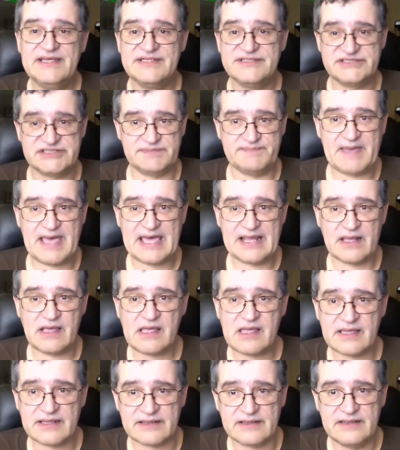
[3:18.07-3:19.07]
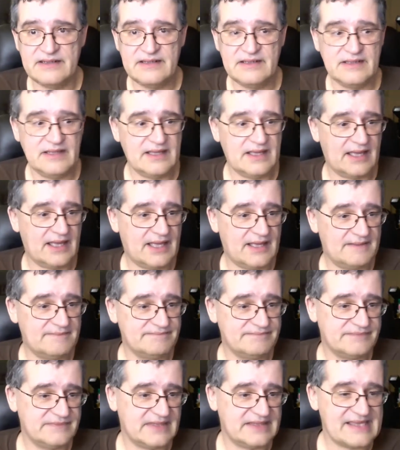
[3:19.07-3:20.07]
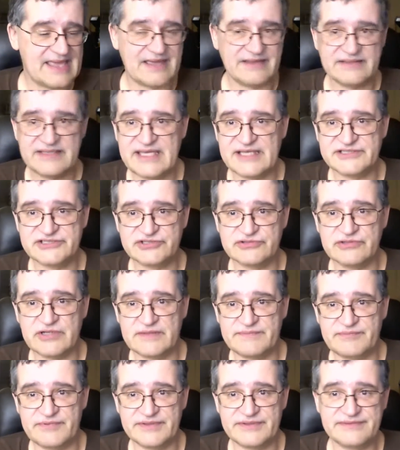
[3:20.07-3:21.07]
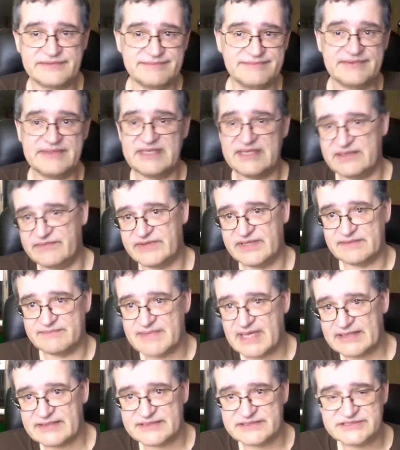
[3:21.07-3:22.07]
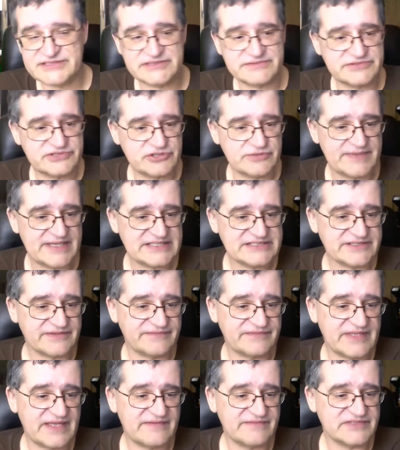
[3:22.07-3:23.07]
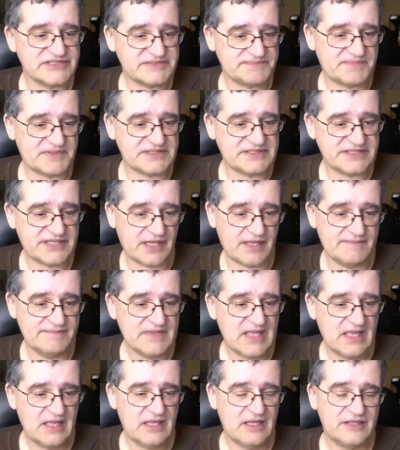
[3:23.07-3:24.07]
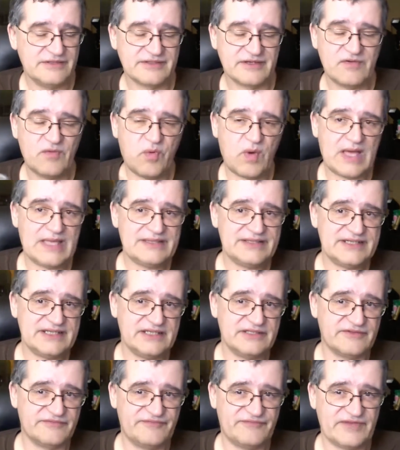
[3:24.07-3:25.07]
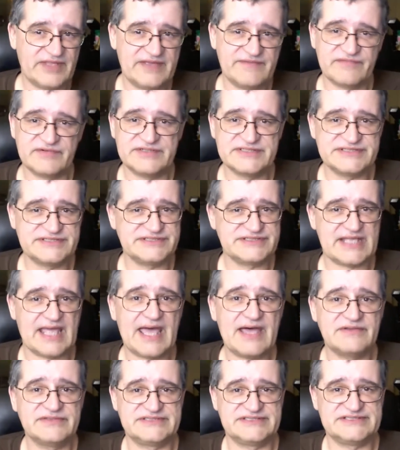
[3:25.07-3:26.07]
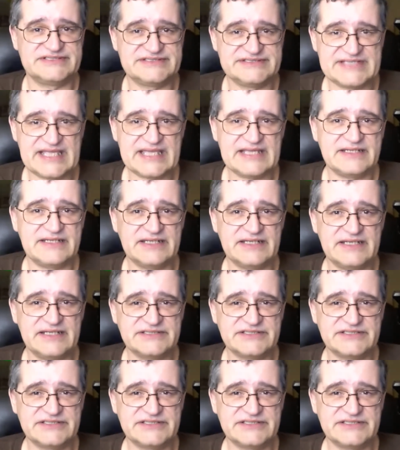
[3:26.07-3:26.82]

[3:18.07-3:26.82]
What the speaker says: Spot on. Yeah, you can't screw up with kiwi and melon, 2 basic flavors, but the quality of the flavor is just outstanding.